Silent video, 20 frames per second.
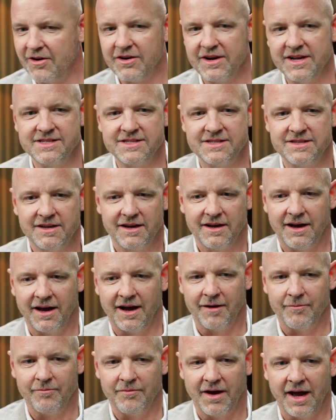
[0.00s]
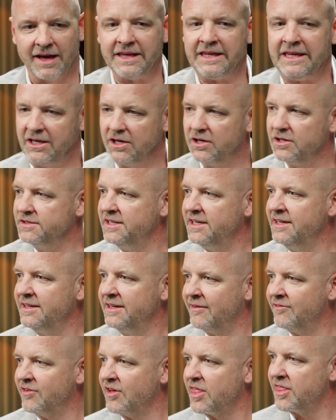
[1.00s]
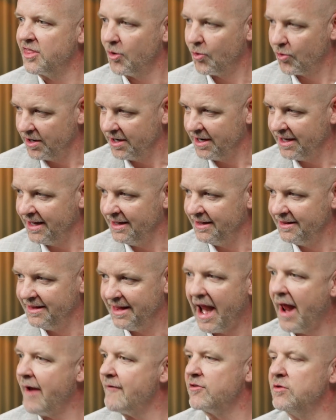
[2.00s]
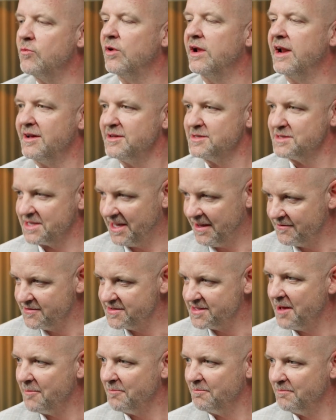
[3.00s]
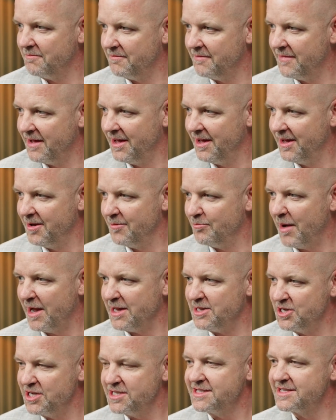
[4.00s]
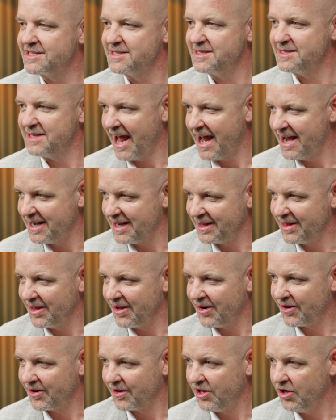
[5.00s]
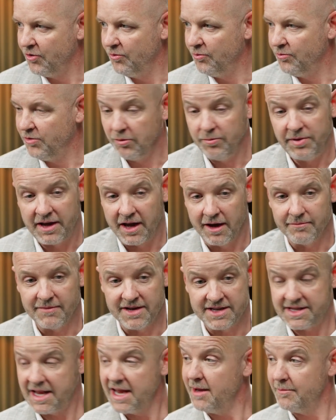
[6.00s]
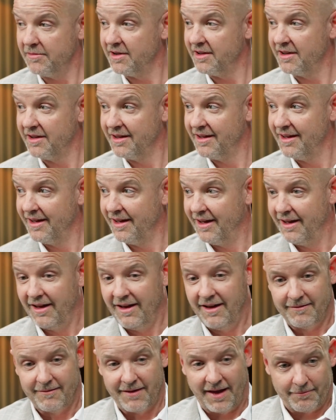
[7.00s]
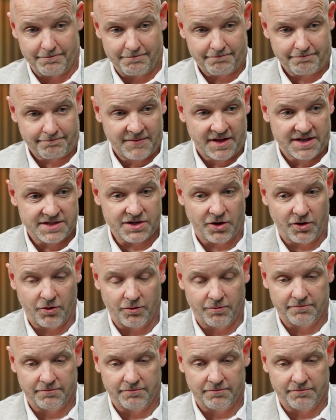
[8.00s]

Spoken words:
is a yielding of authority that everyone else gives them. By just standing there, you become esteemed. So